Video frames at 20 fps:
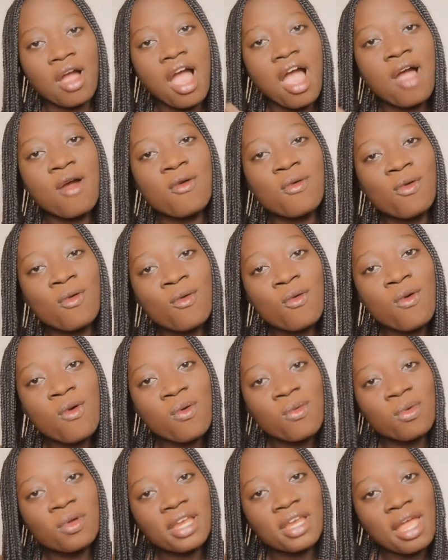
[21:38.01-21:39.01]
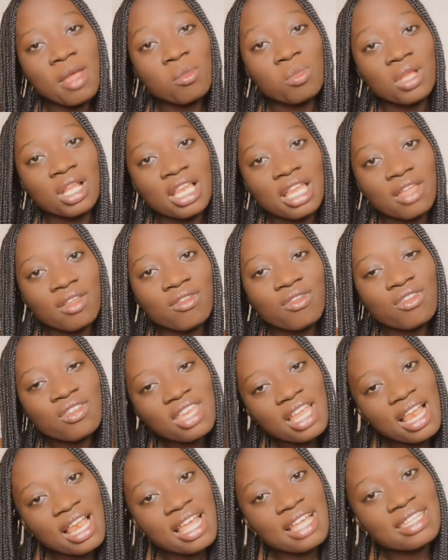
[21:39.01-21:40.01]
who would they believe?
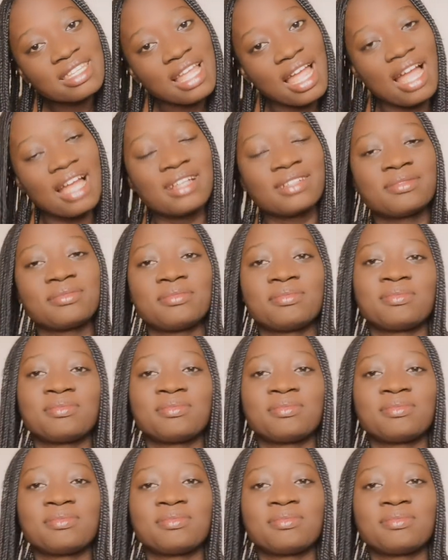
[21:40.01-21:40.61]
The letter.